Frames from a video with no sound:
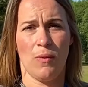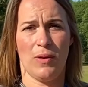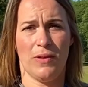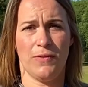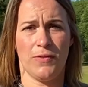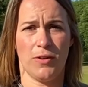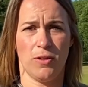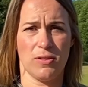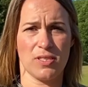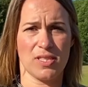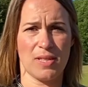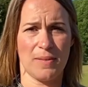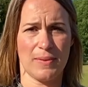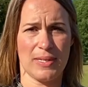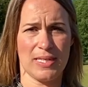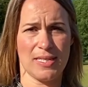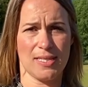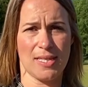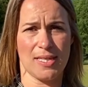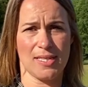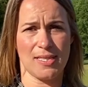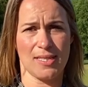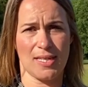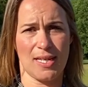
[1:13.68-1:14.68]
We've also
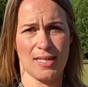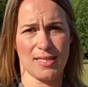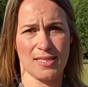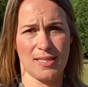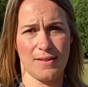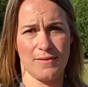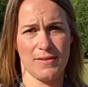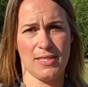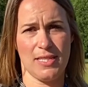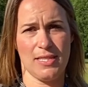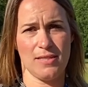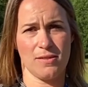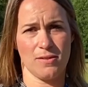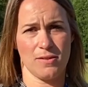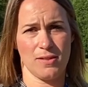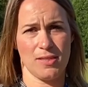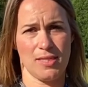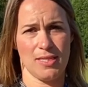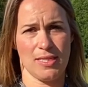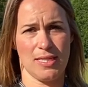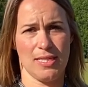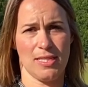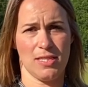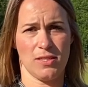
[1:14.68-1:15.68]
been setting activities
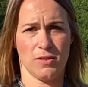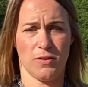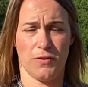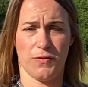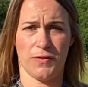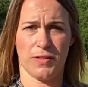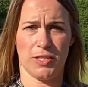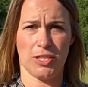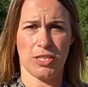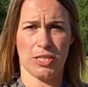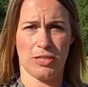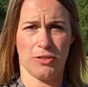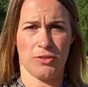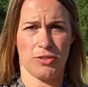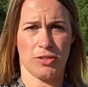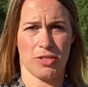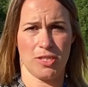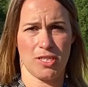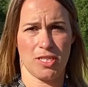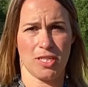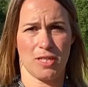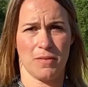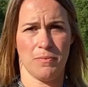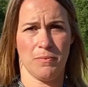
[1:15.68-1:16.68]
on Seesaw for the
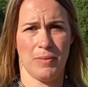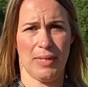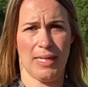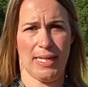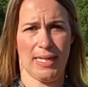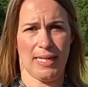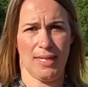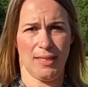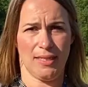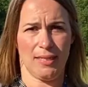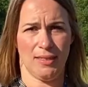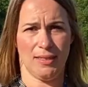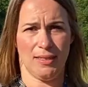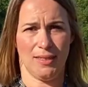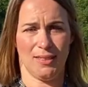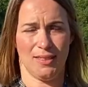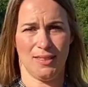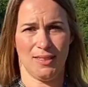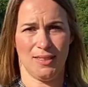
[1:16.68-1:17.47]
children to complete. So